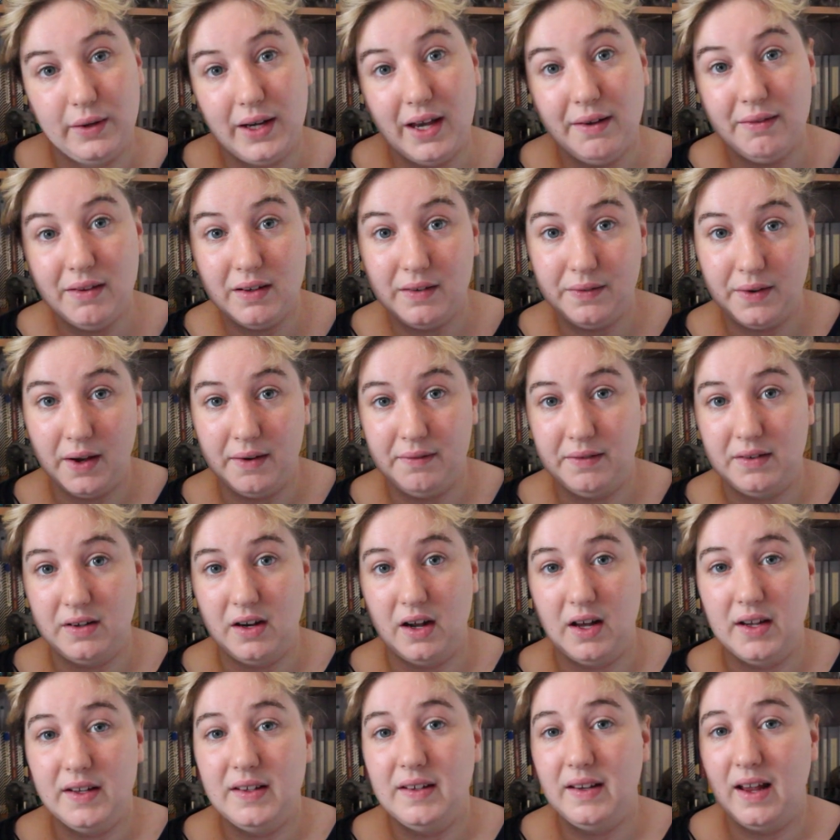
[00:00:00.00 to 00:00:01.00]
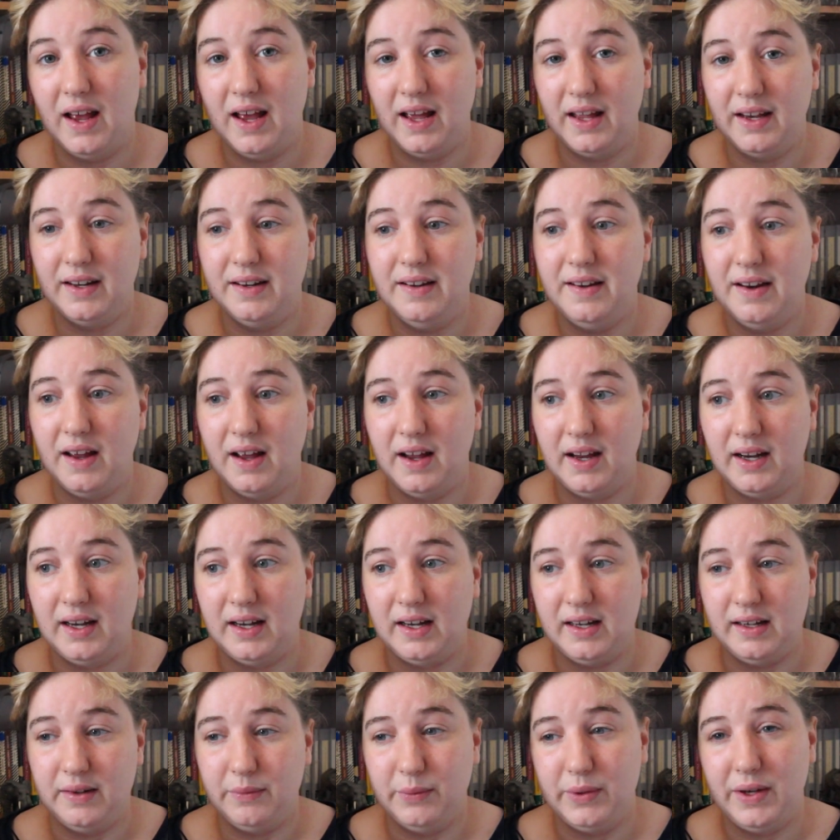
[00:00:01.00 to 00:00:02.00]
So I gave this five stars and
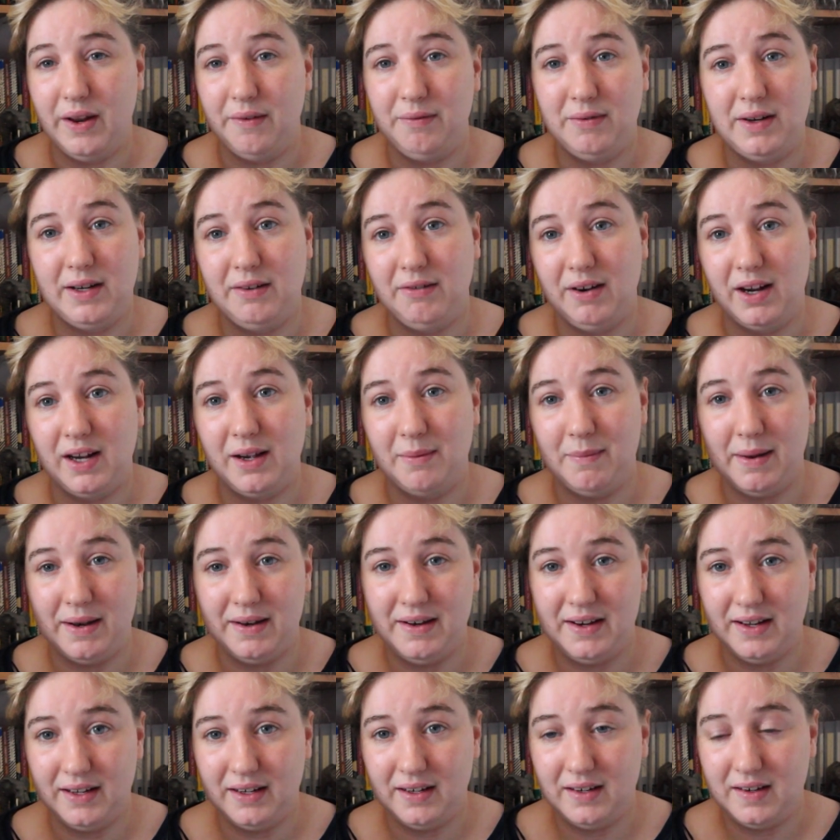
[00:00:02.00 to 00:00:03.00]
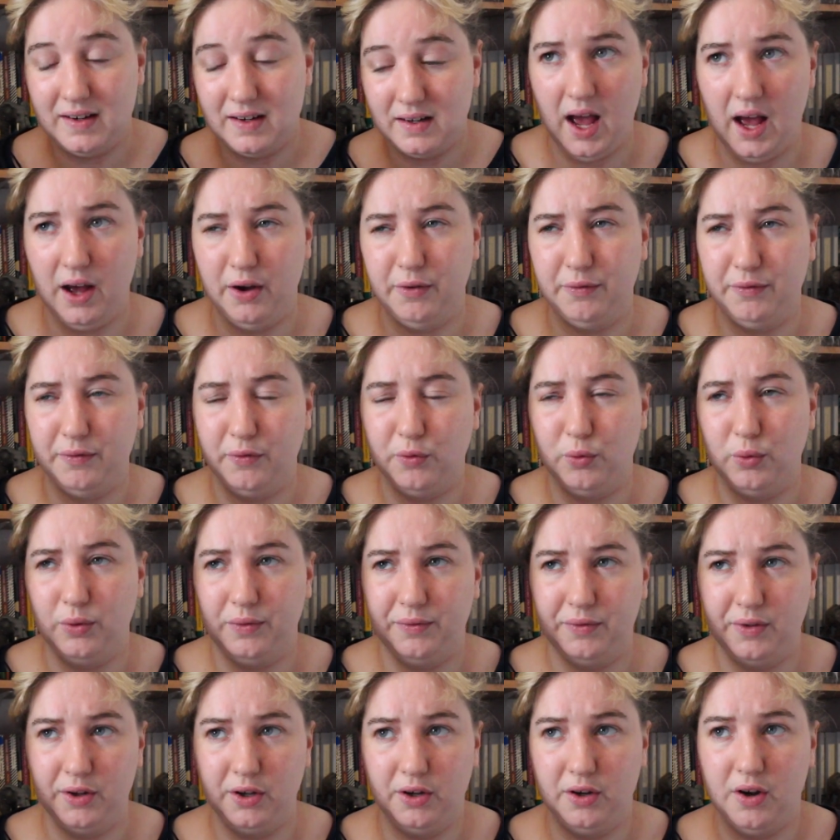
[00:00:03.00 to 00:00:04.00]
I would definitely recommend it. Out of all
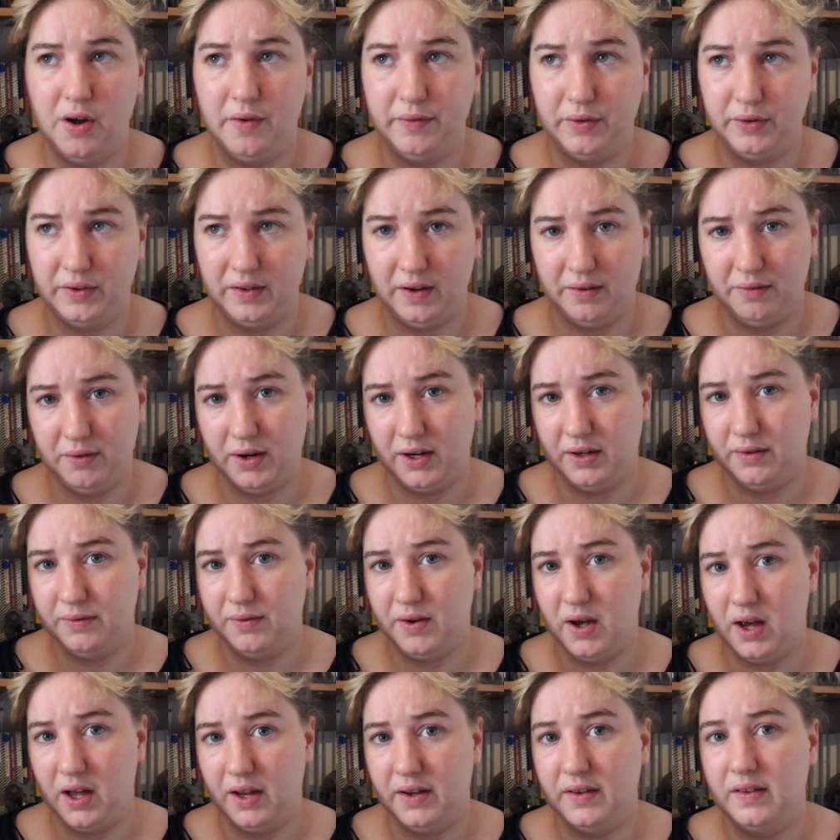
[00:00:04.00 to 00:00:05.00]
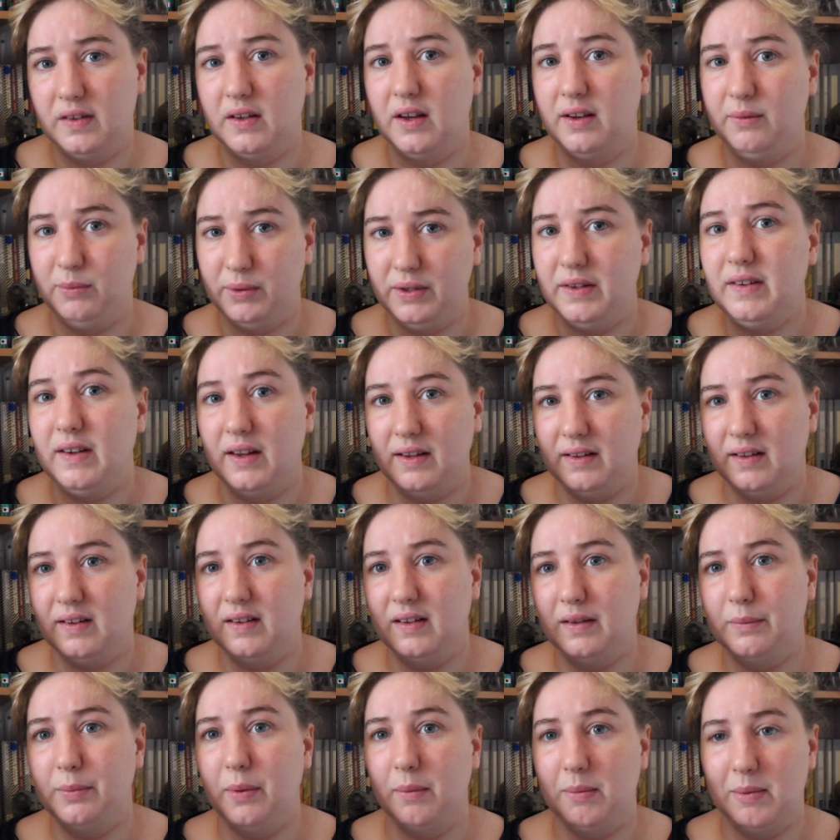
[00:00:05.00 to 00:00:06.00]
of the novels I've read of hers I would say
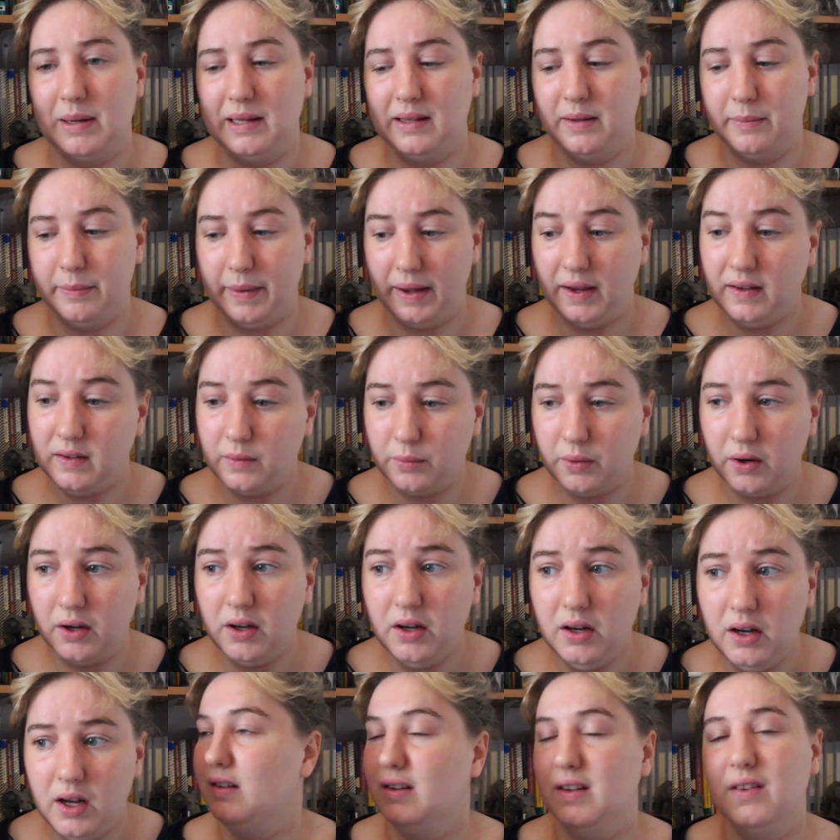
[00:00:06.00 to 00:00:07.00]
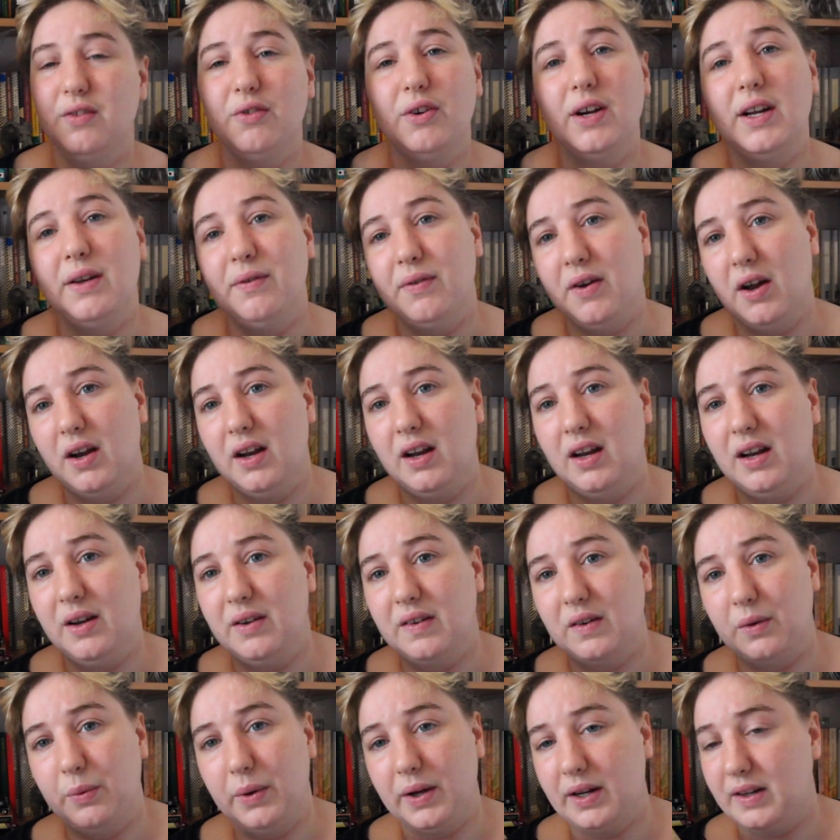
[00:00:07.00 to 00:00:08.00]
this is probably the best one. It's really fun and
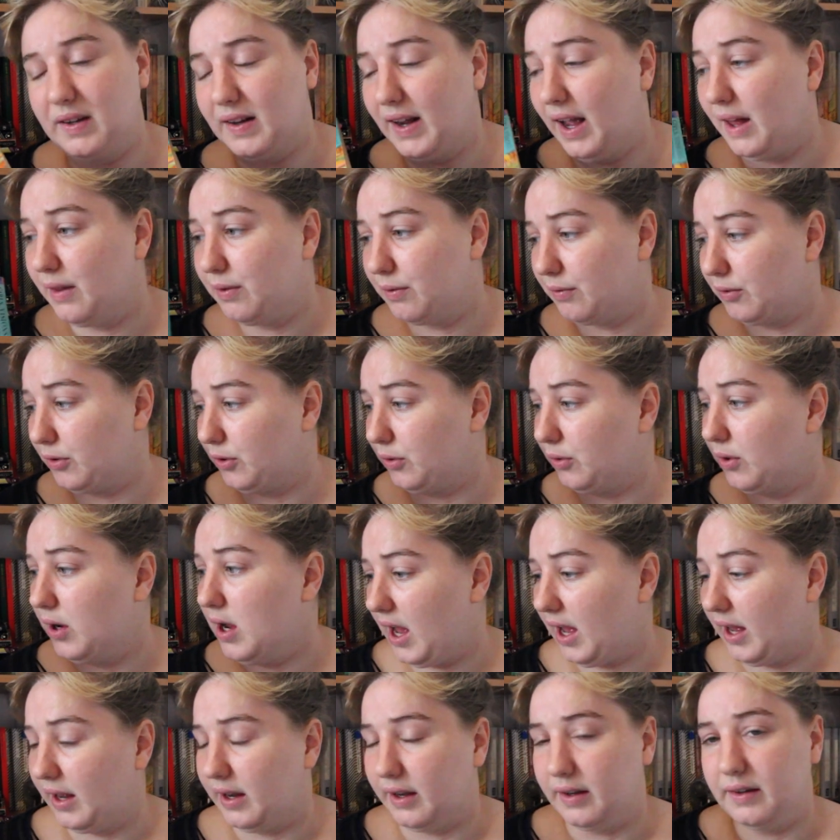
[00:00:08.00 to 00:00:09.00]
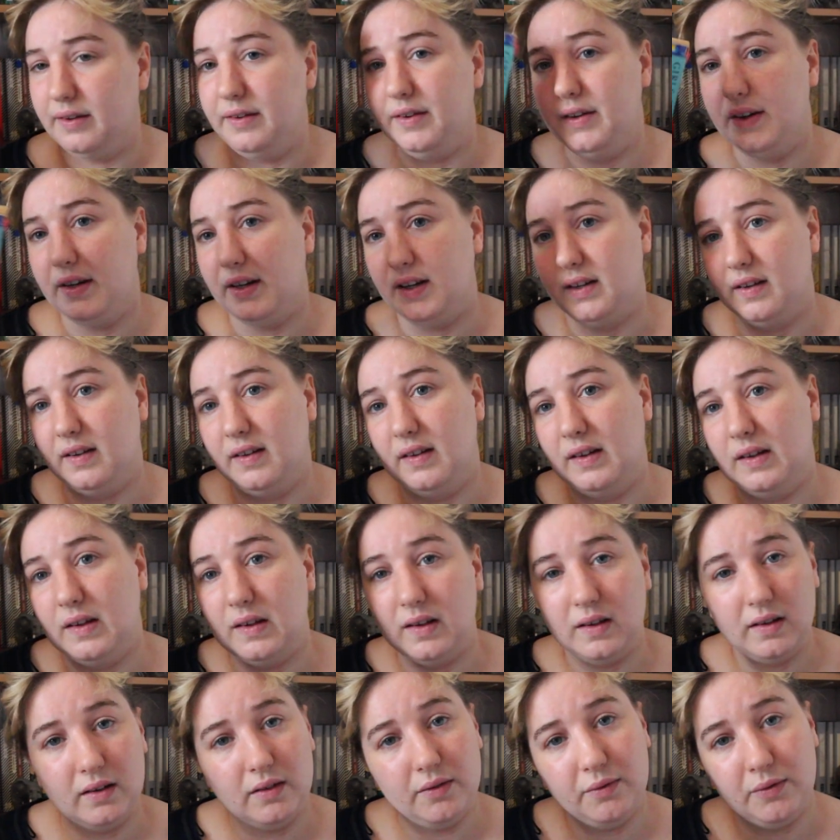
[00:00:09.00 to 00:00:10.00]
it's quick to get through and
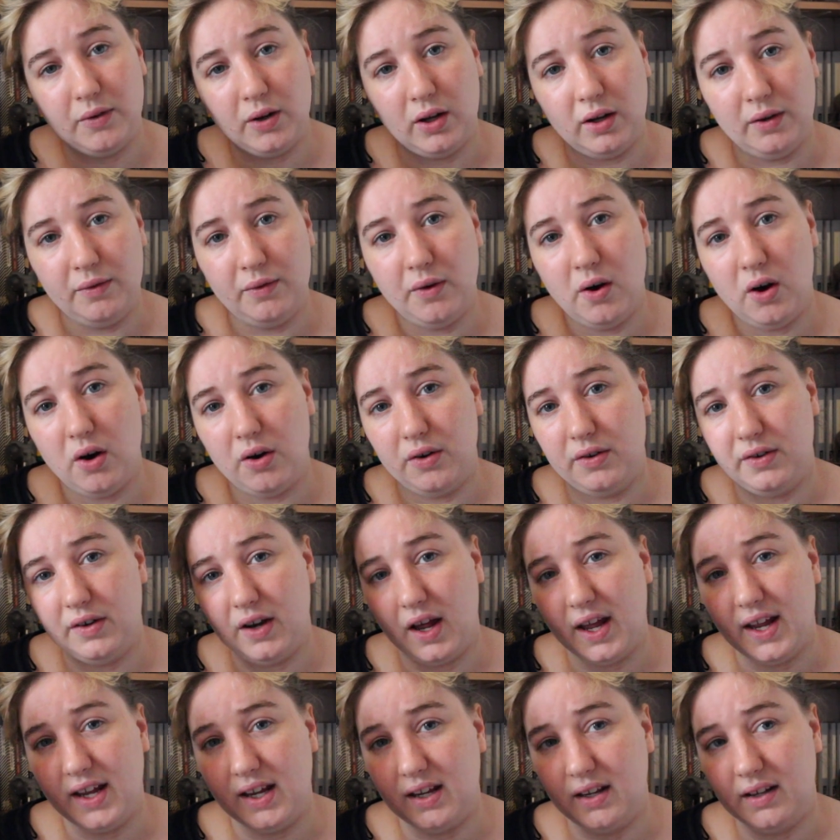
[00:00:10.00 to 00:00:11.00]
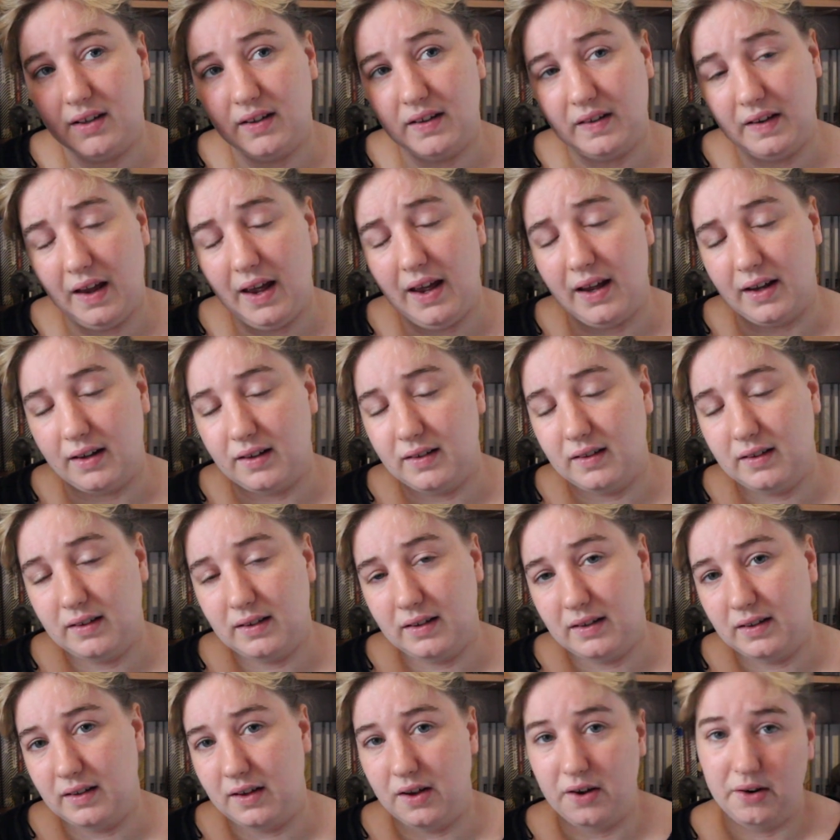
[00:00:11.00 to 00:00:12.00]
it's full of hot dyke sex,
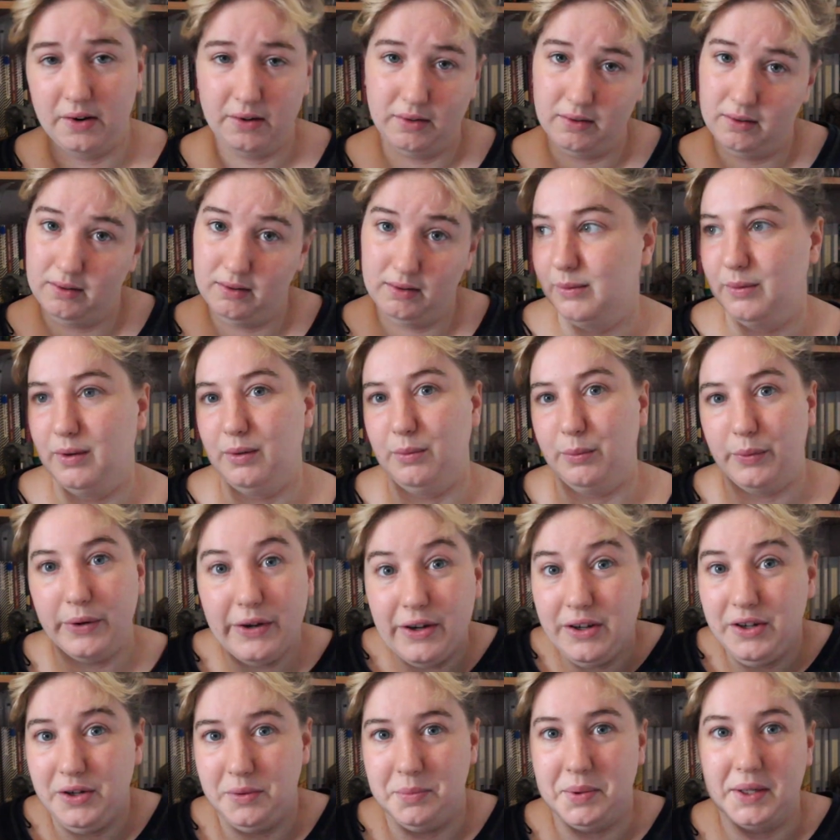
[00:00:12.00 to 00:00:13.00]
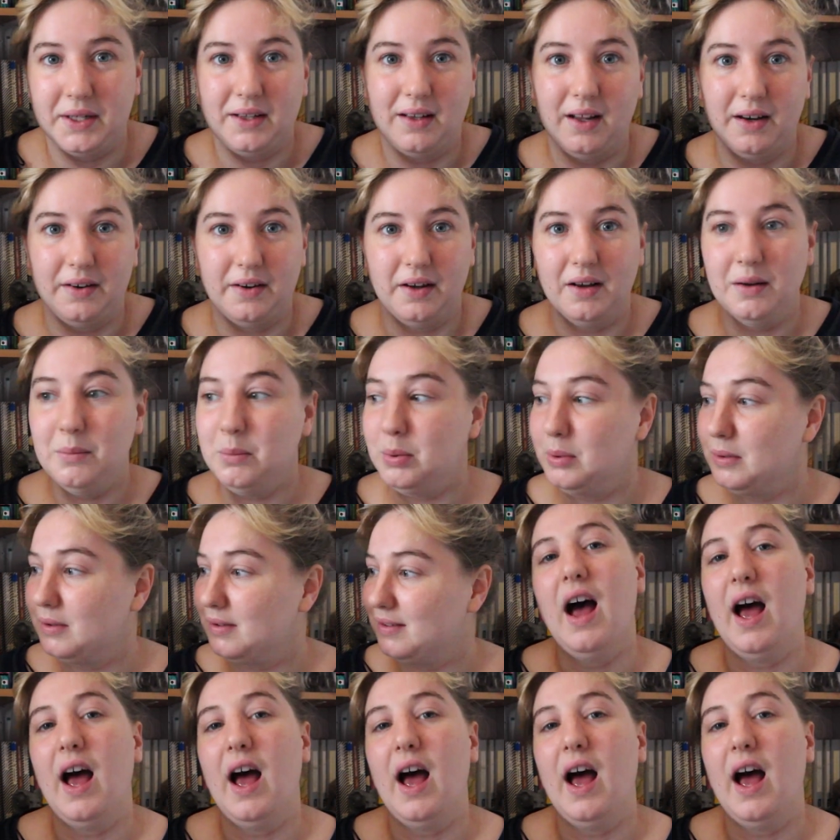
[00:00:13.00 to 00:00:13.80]
so why wouldn't you pick that up?